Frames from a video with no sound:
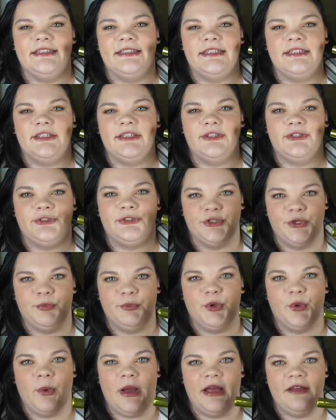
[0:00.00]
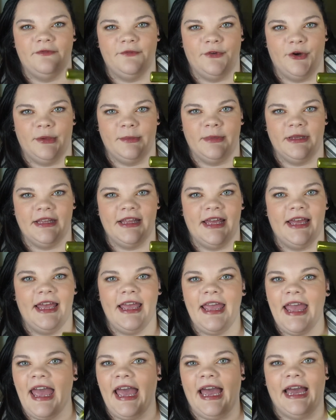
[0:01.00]
is a super wet formula,
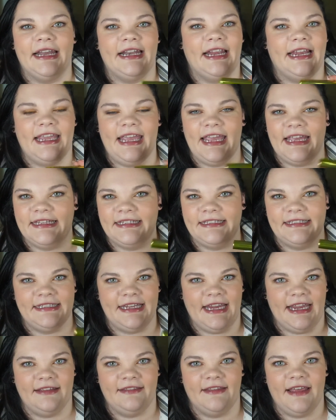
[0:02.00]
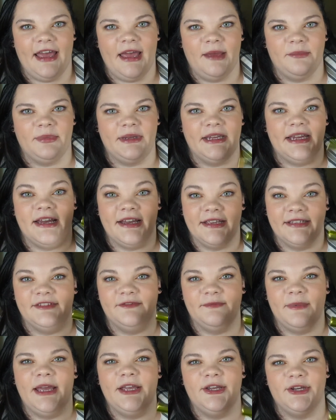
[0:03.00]
and I can't stand that because of
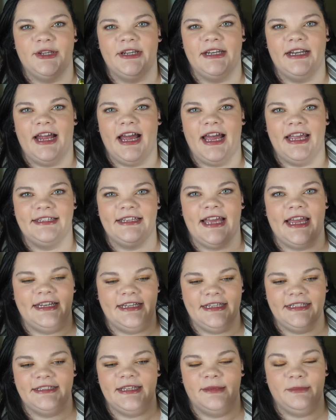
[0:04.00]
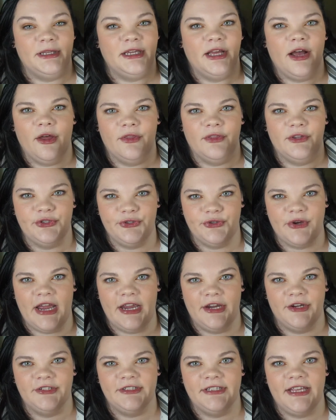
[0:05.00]
my hooded eyes. I need something on the
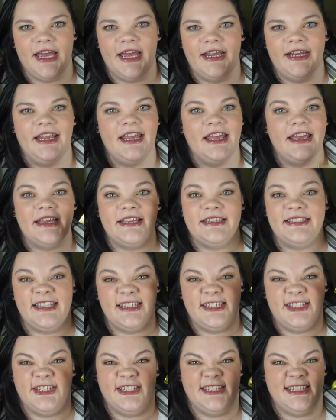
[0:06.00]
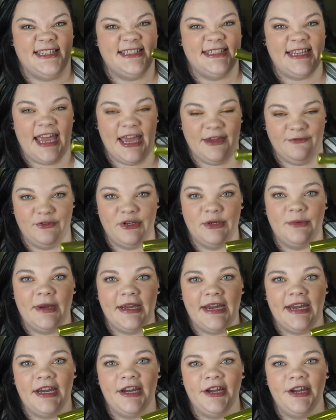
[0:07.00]
drier side because this just gets
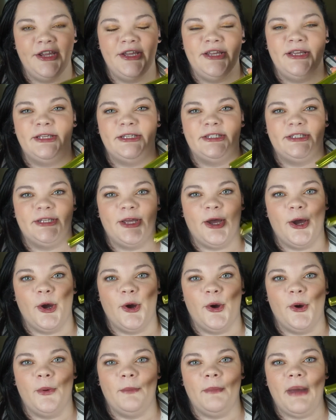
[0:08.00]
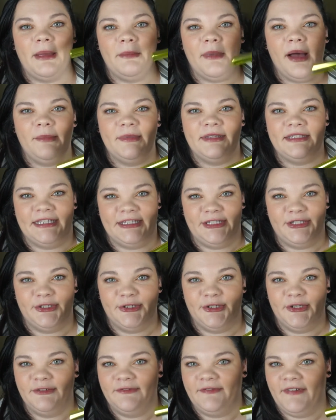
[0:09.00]
everywhere. So my mom and
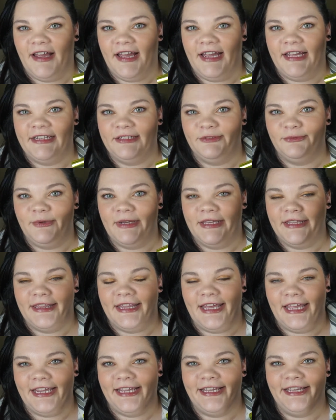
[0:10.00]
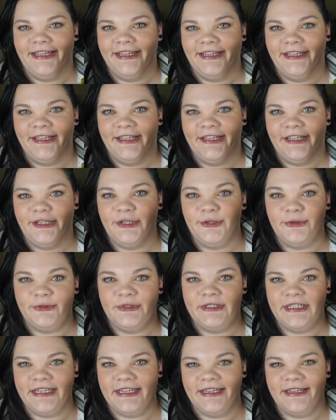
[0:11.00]
sister are fine with like
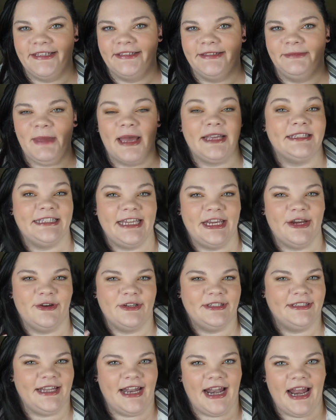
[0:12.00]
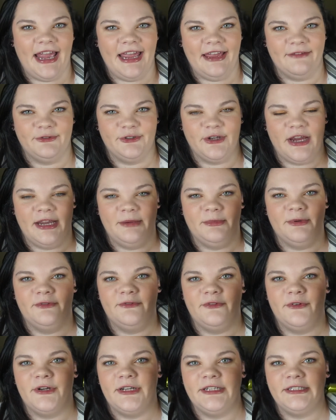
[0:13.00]
using mascaras that I have tried
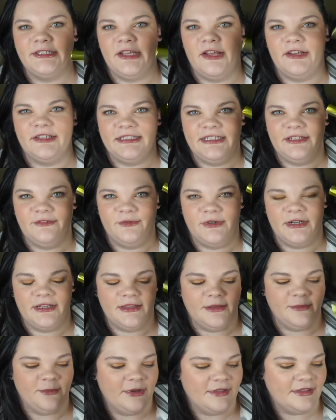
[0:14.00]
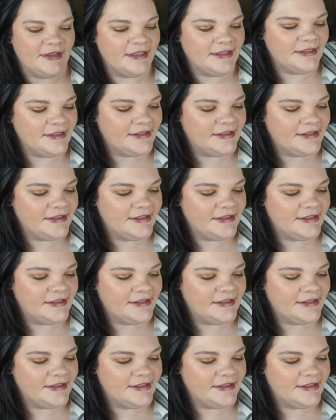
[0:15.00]
before, so I'll see if one of them want this.